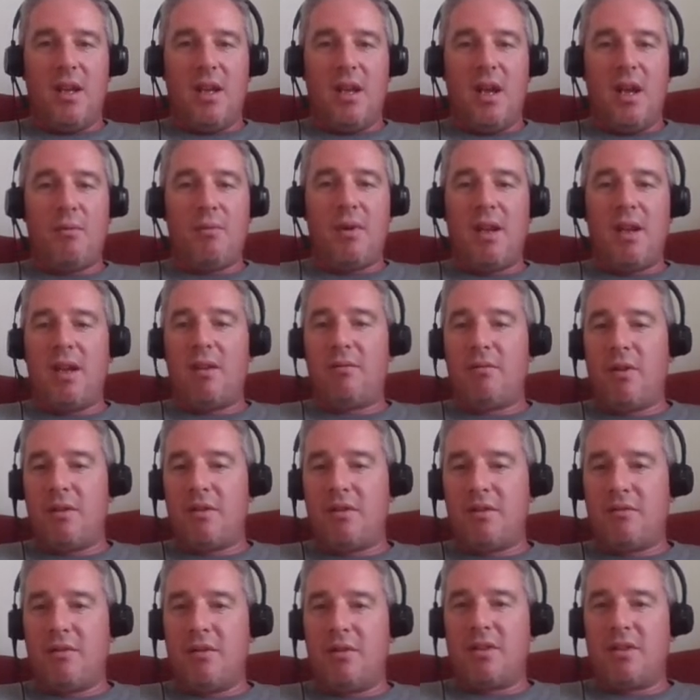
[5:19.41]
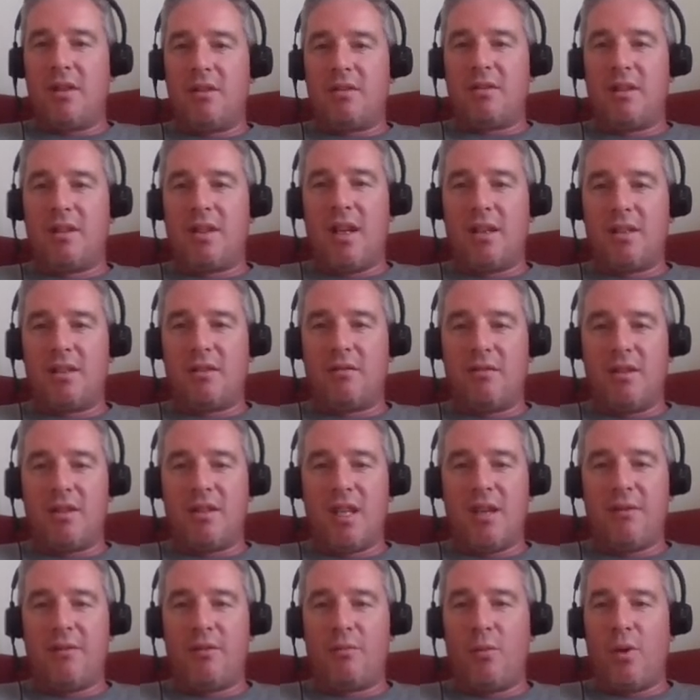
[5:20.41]
And it runs through to Category
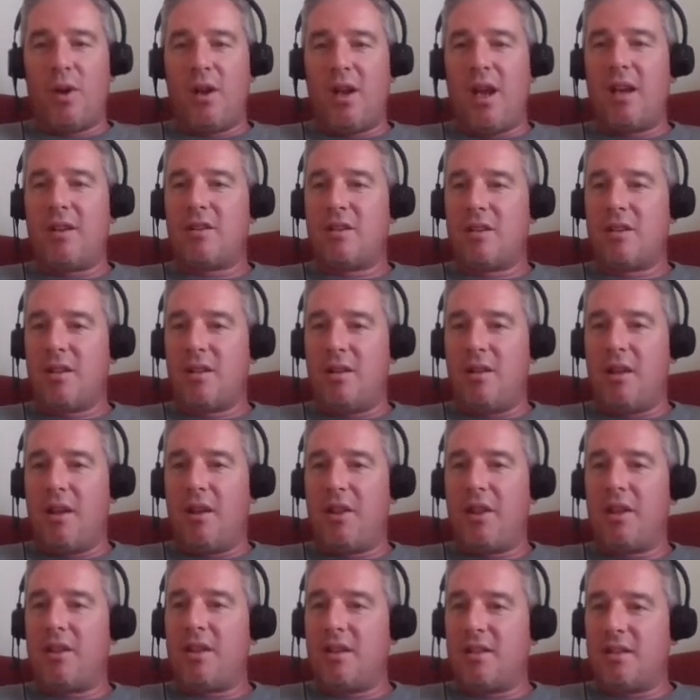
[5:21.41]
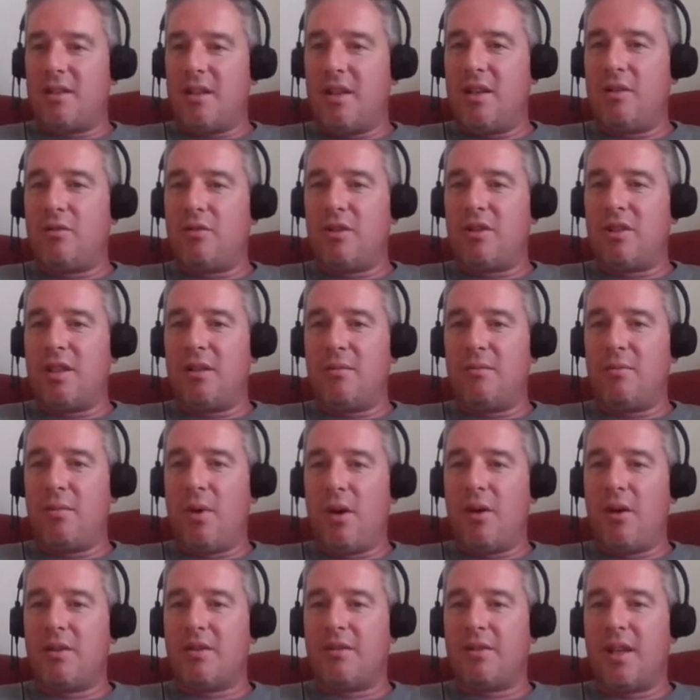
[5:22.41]
7, where actually I think there's interesting
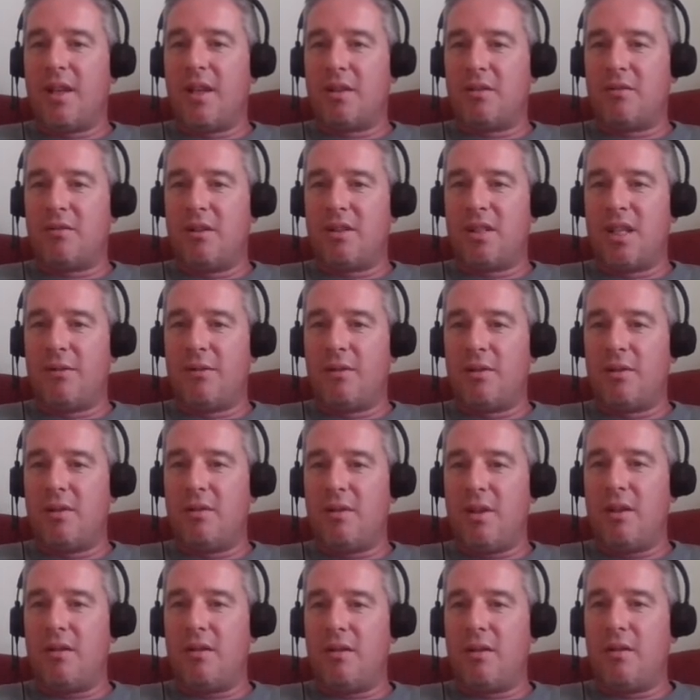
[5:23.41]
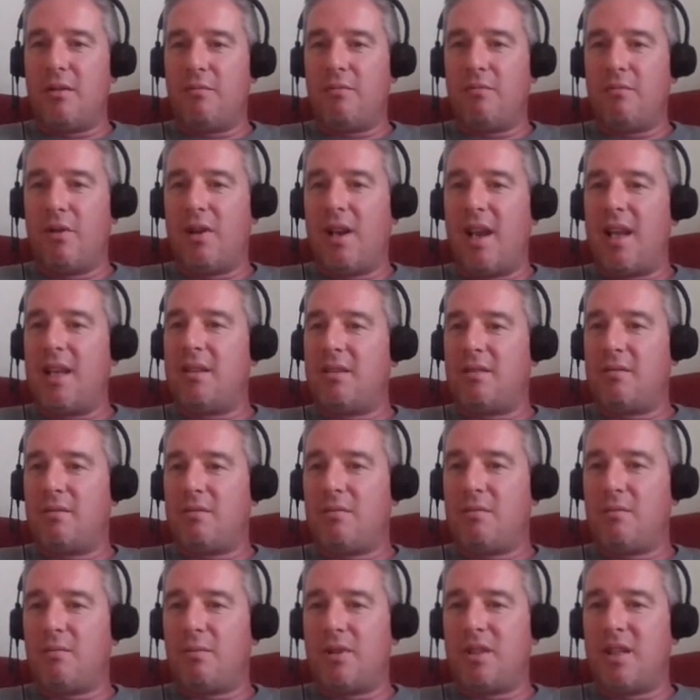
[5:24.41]
parts of Category 7 that relate
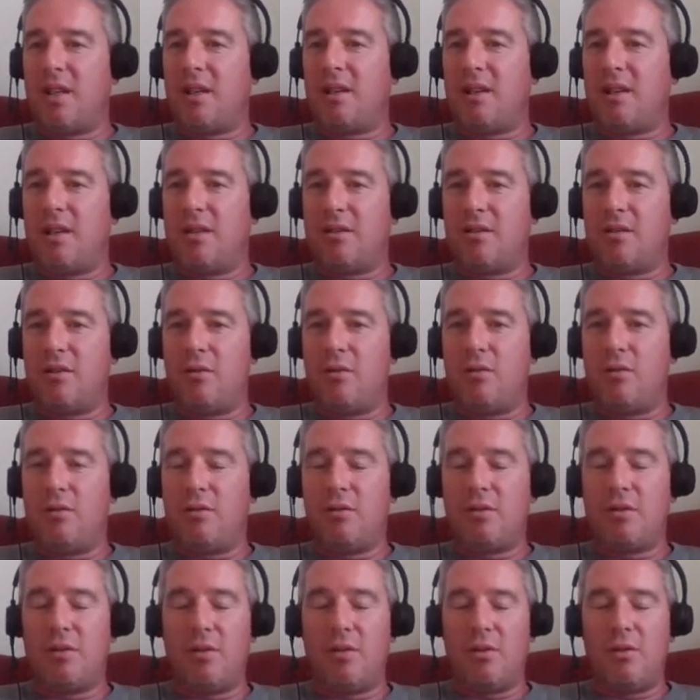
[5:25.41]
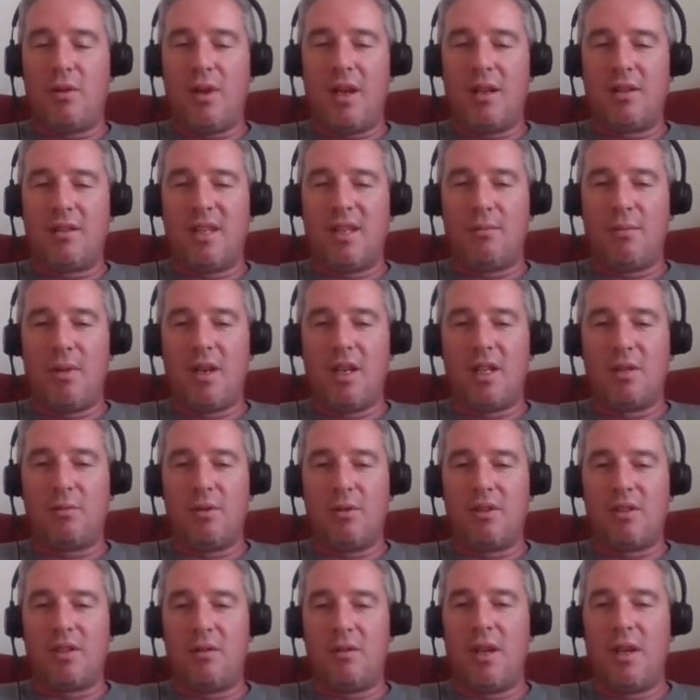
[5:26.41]
particularly to asset
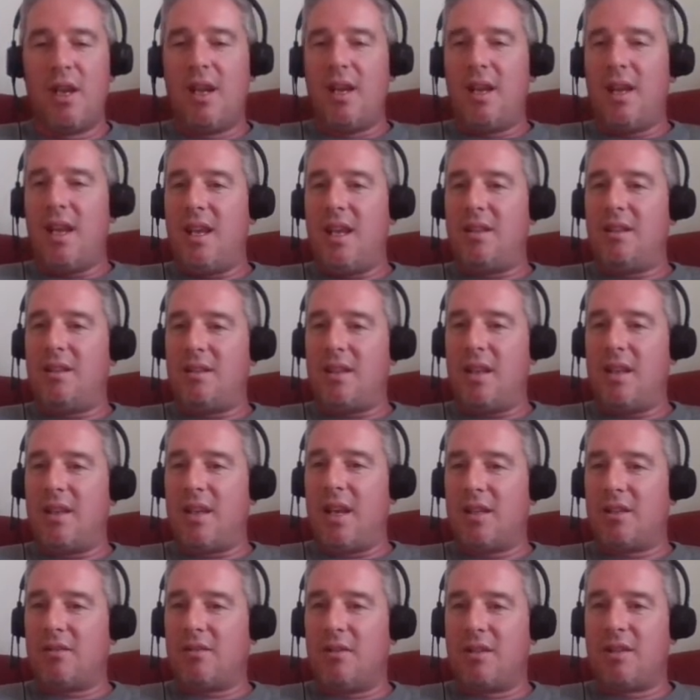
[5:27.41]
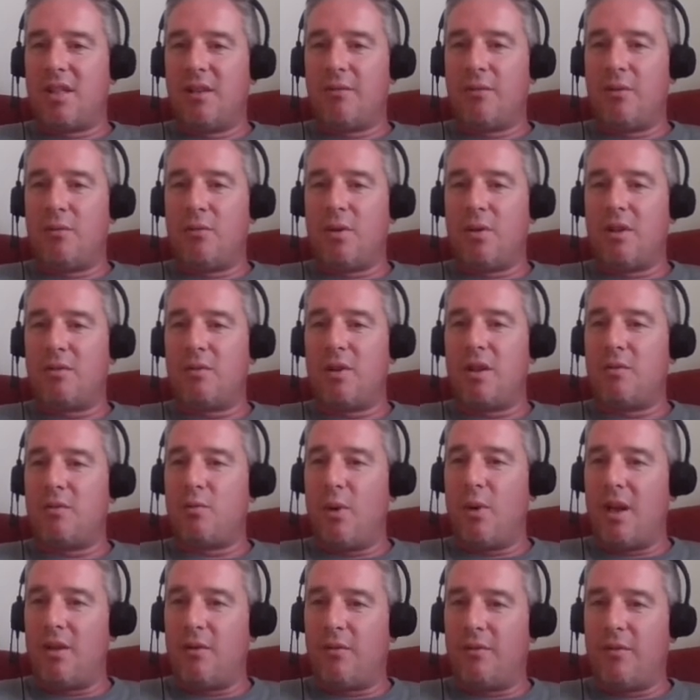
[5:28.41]
management. So in Category 7 is
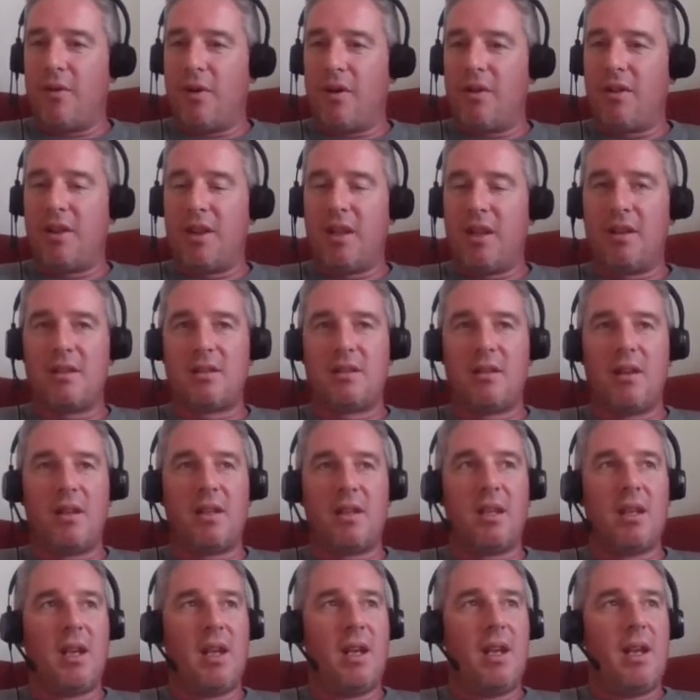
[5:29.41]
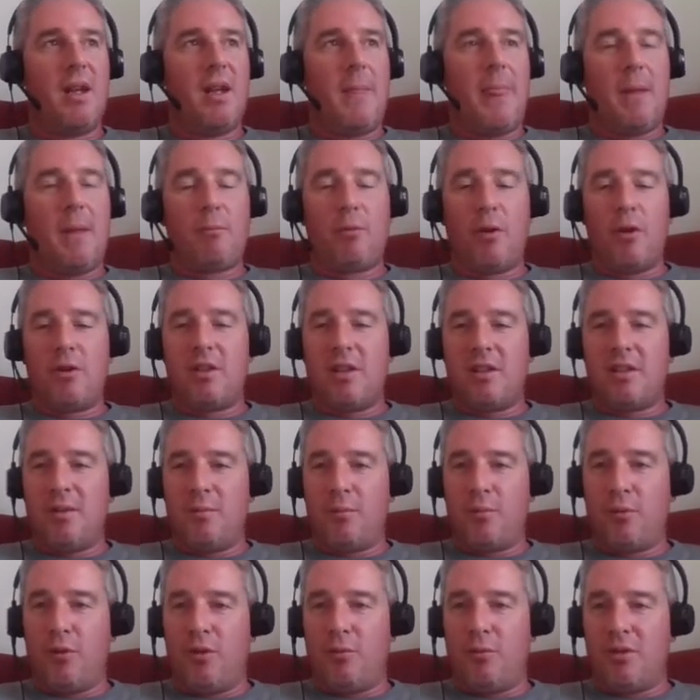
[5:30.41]
where you'll find things like process
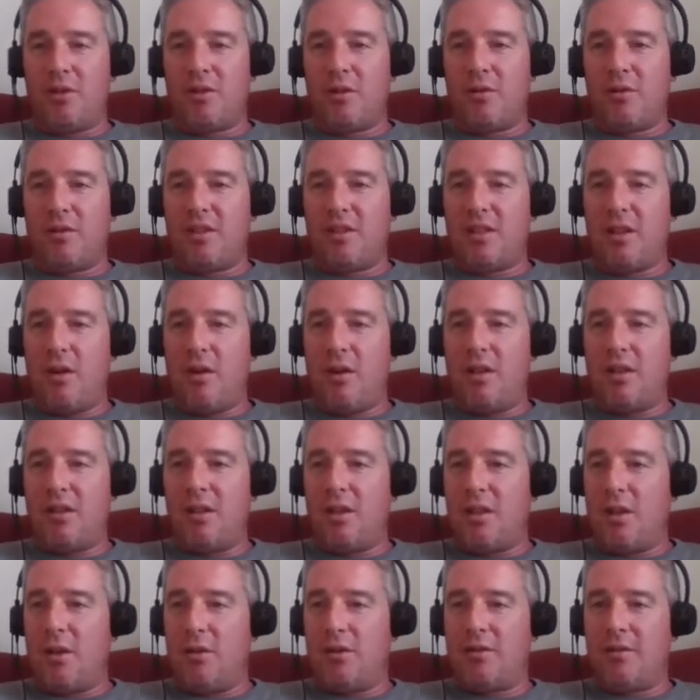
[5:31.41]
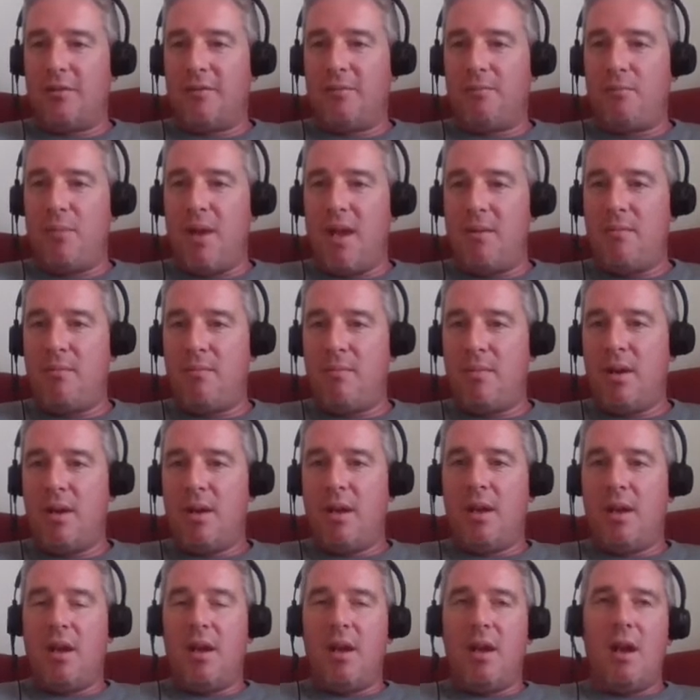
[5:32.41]
improvements on site, the use of BIM.
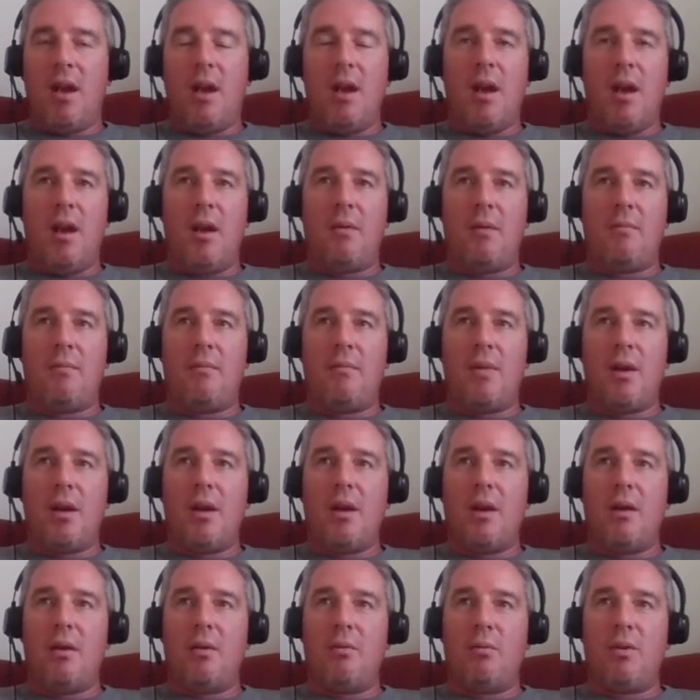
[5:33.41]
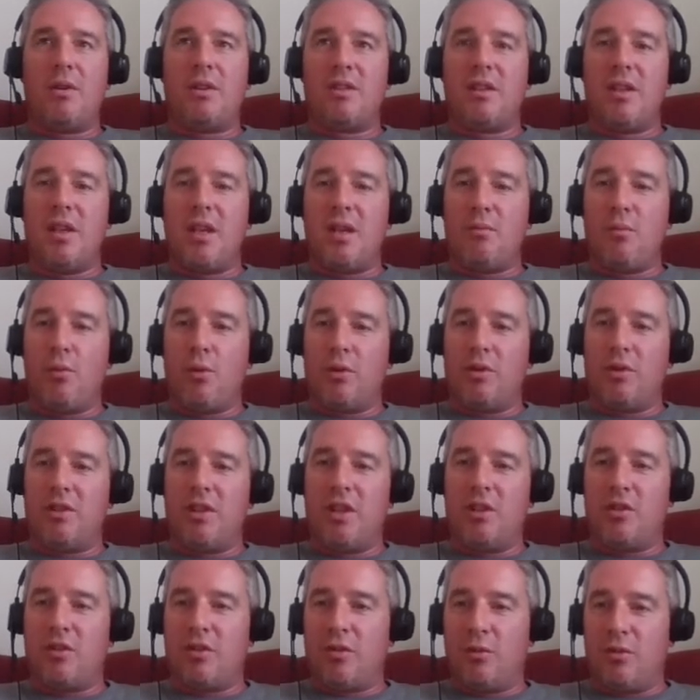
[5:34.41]
We're seeing more
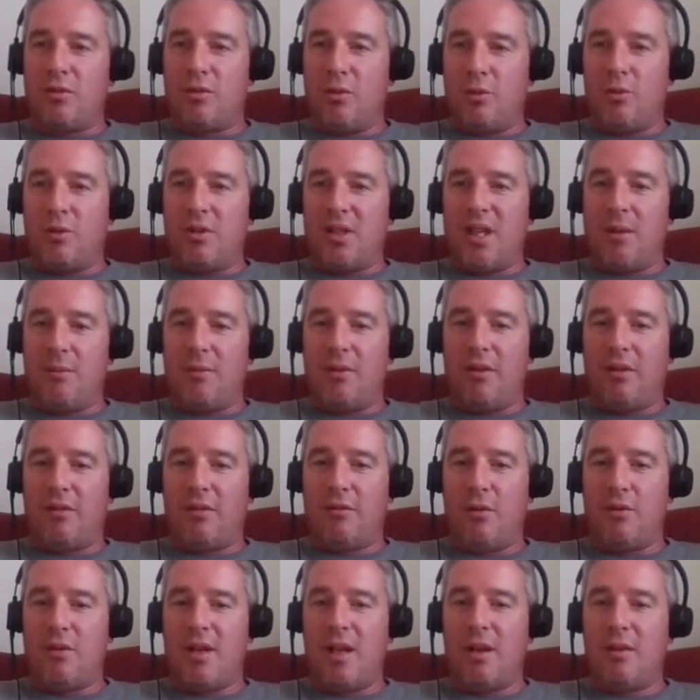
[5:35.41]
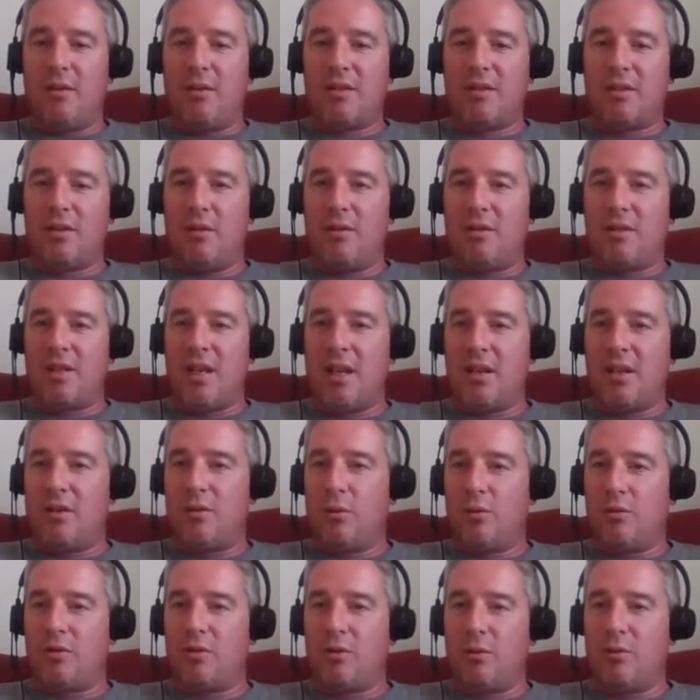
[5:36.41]
digital tools coming through now, so
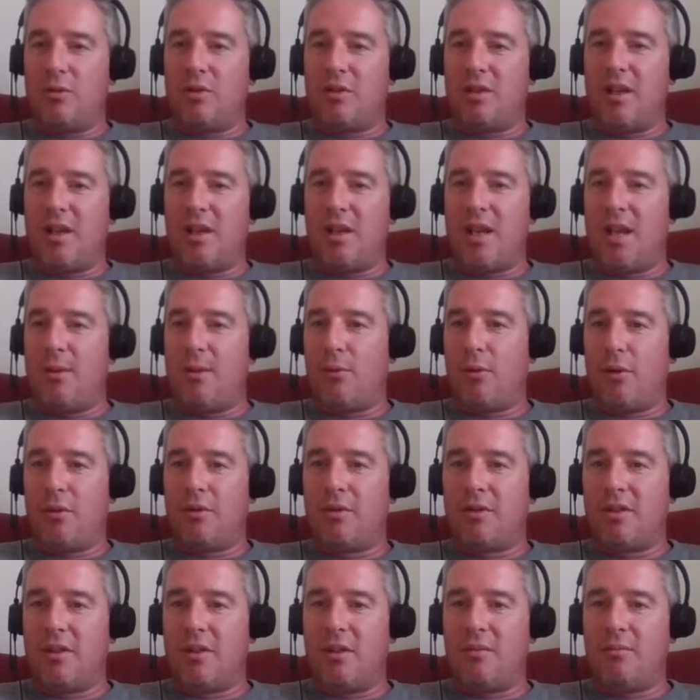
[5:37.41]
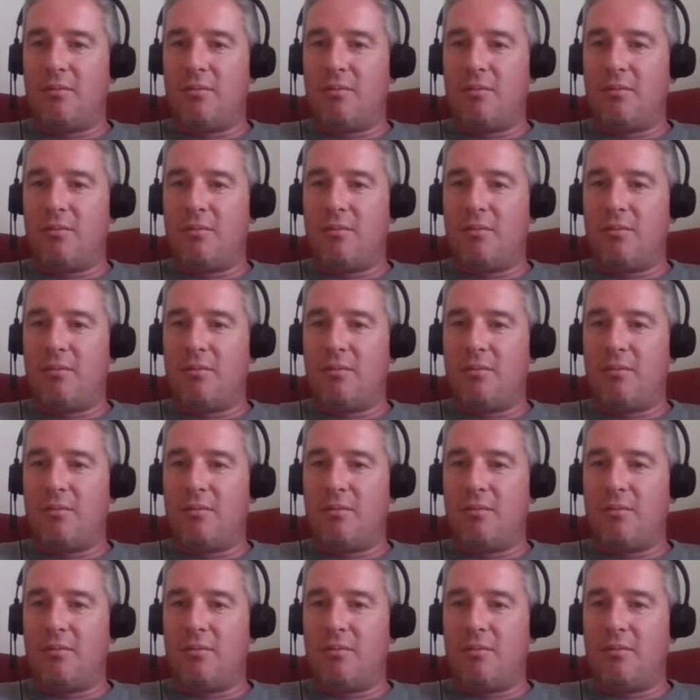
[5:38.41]
technical tools that enable on-site